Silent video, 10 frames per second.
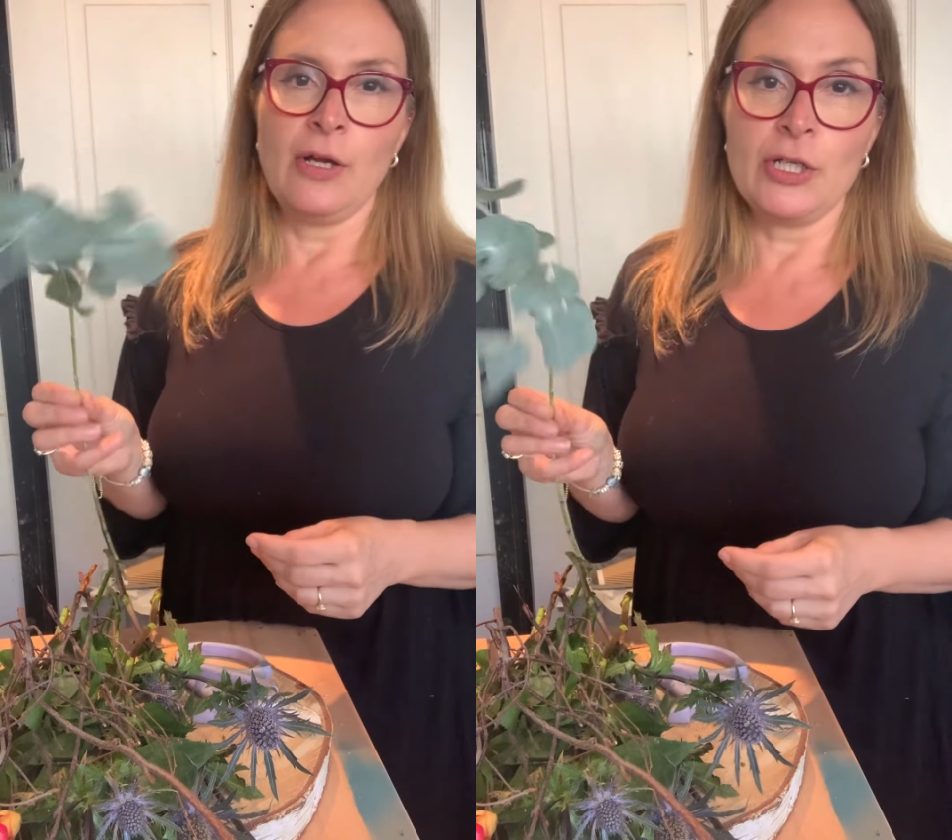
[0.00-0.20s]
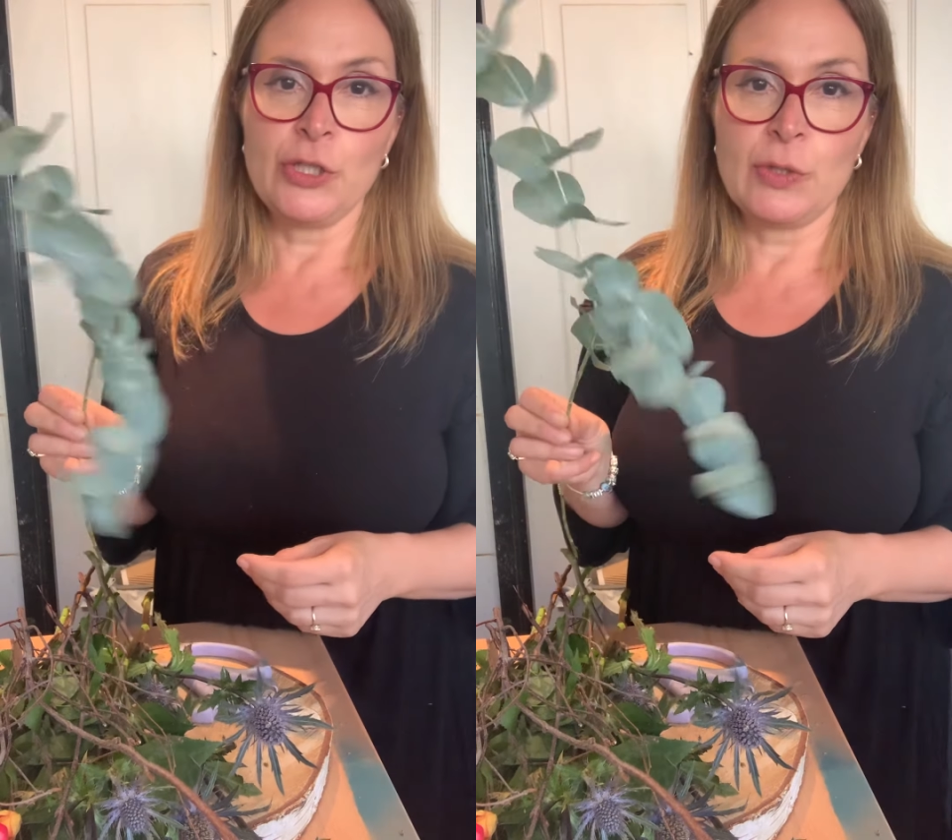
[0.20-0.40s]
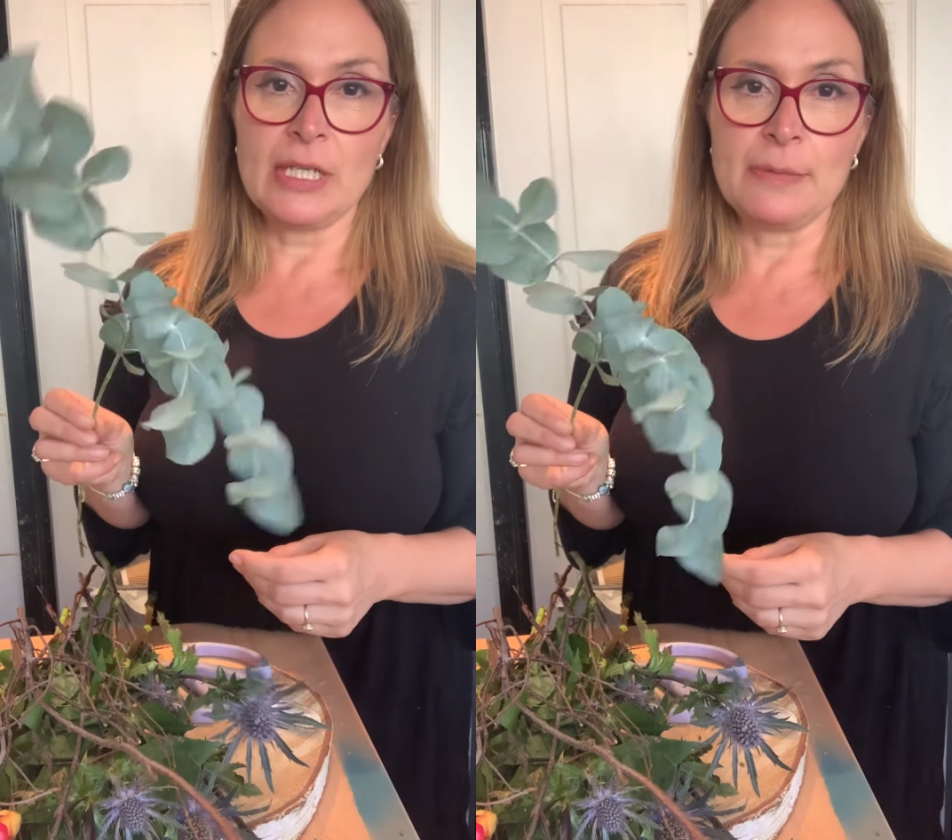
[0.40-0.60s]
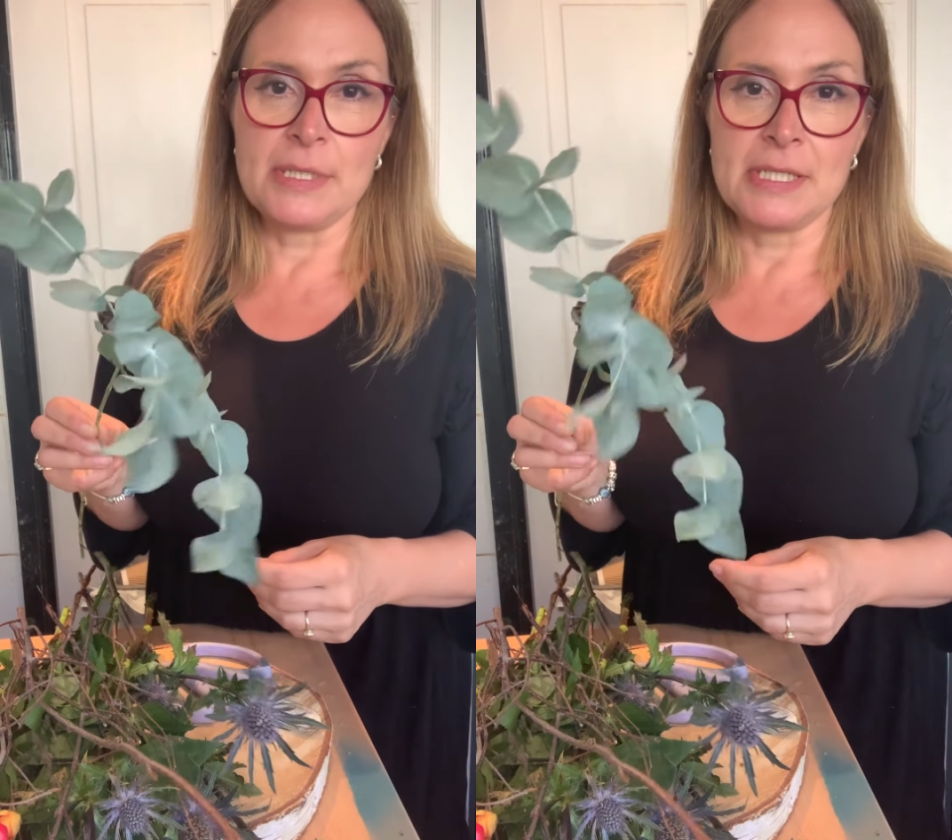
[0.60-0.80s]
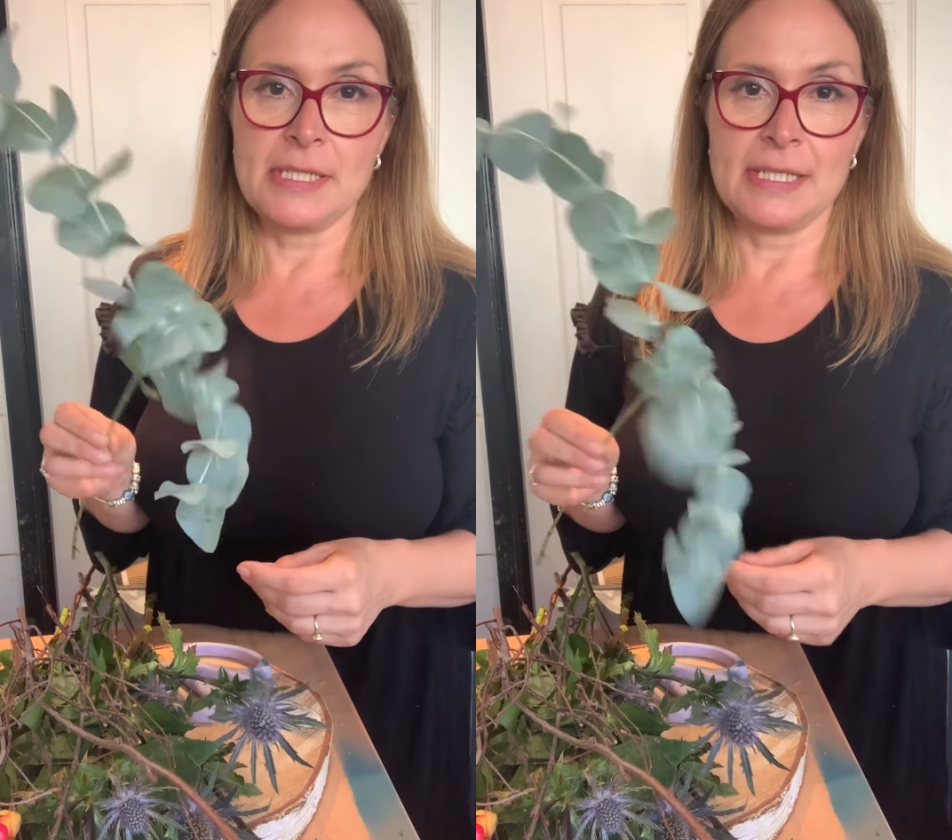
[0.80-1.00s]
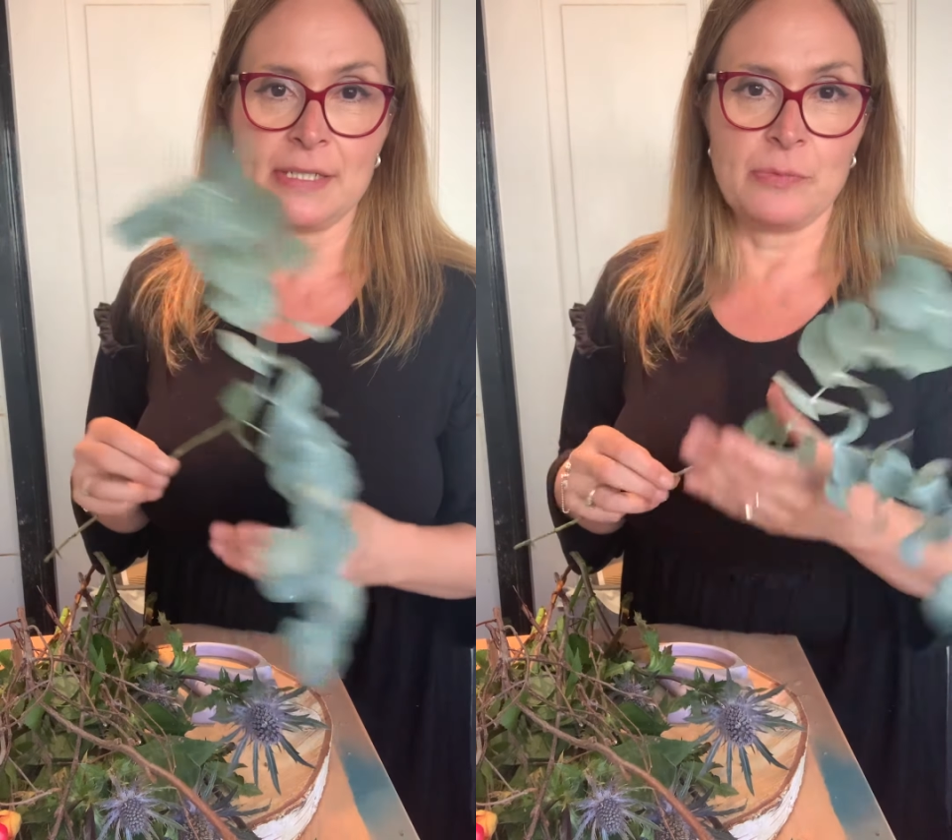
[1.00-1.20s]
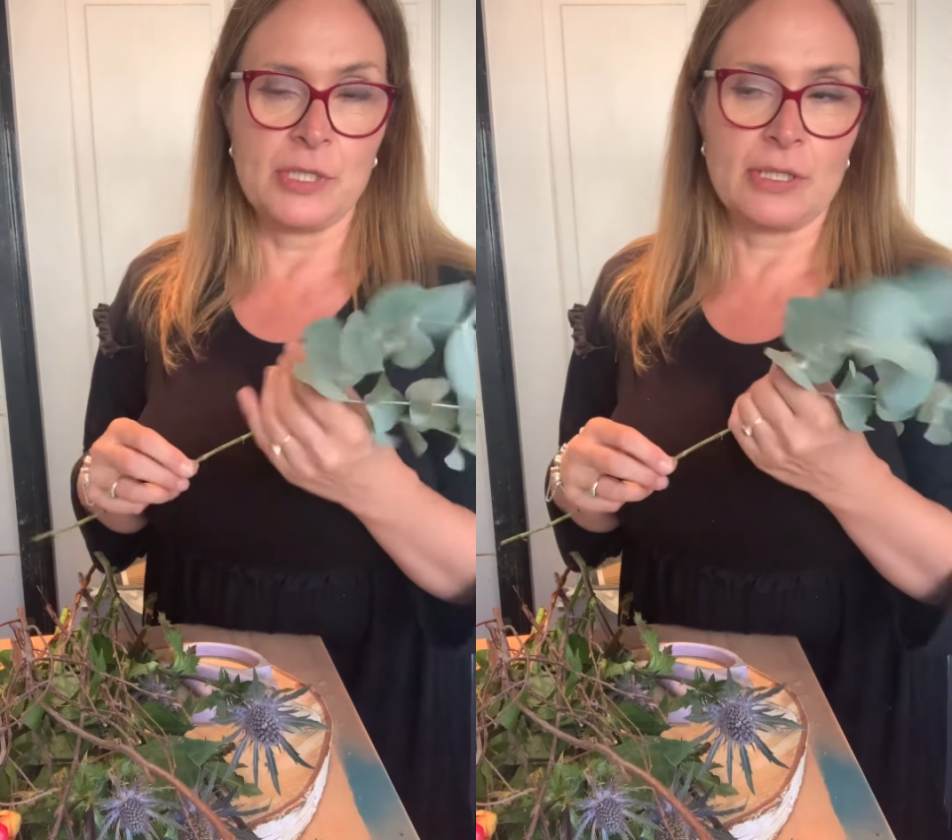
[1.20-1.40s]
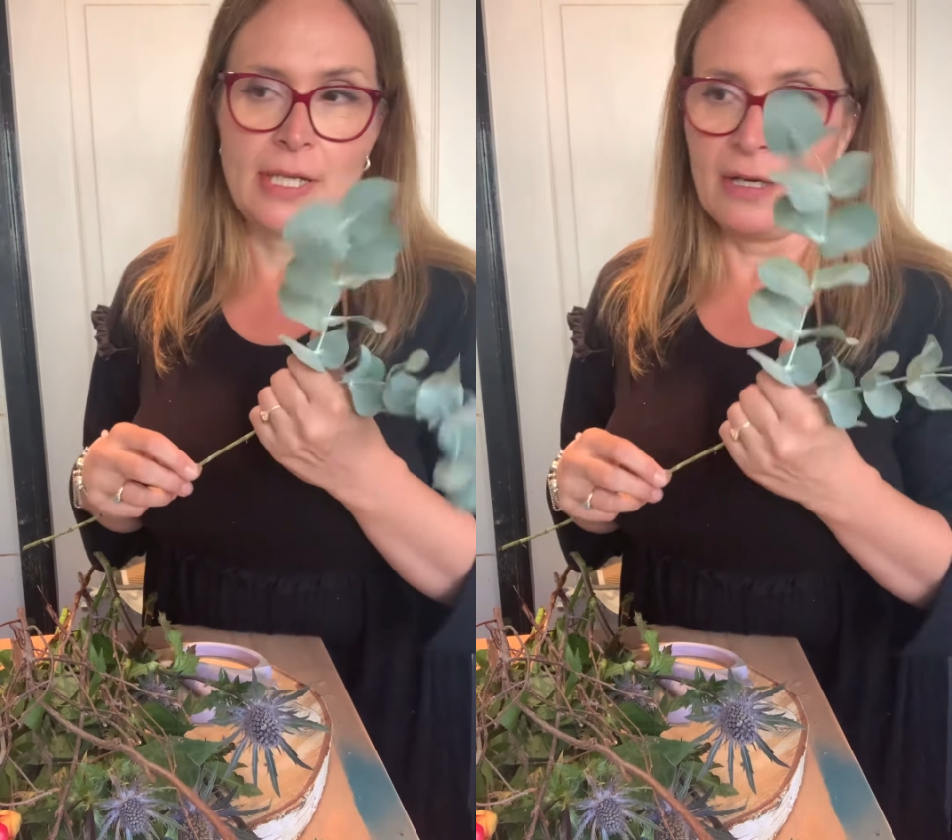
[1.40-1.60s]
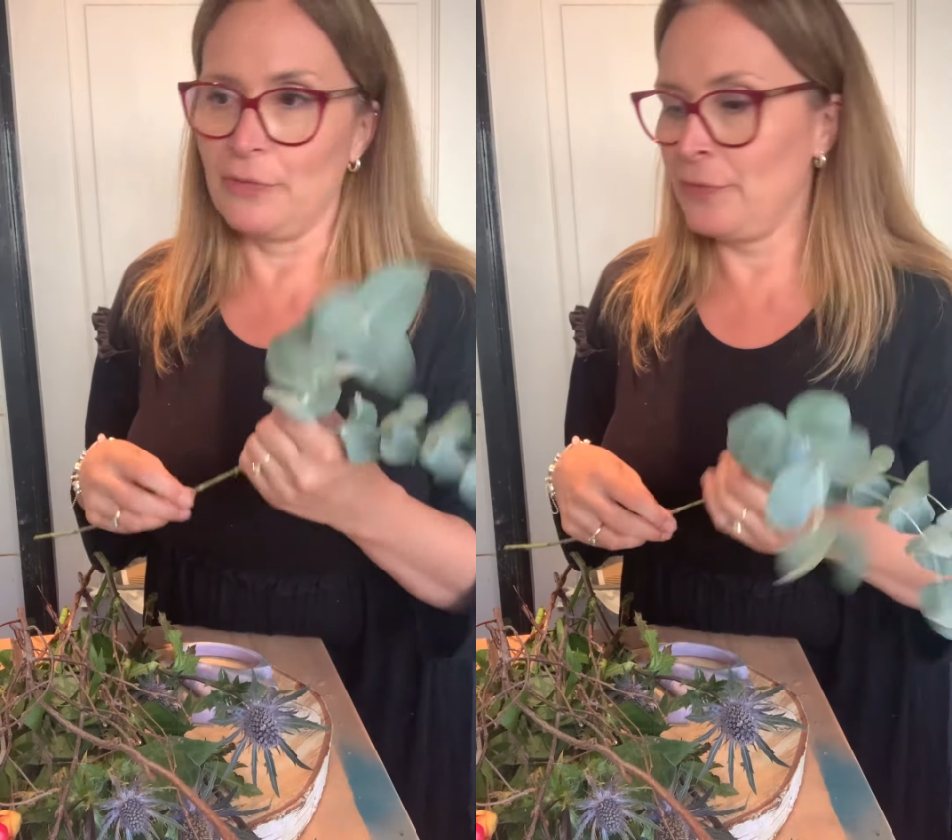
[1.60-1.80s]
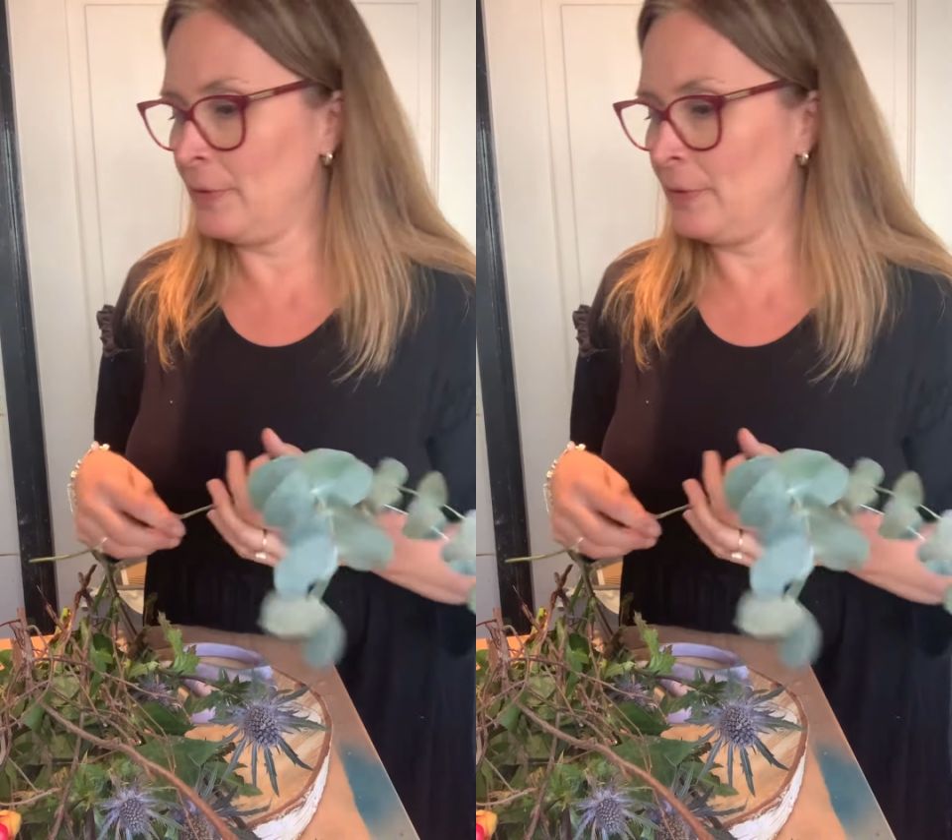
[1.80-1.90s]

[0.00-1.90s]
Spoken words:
eucalyptus season, which I love.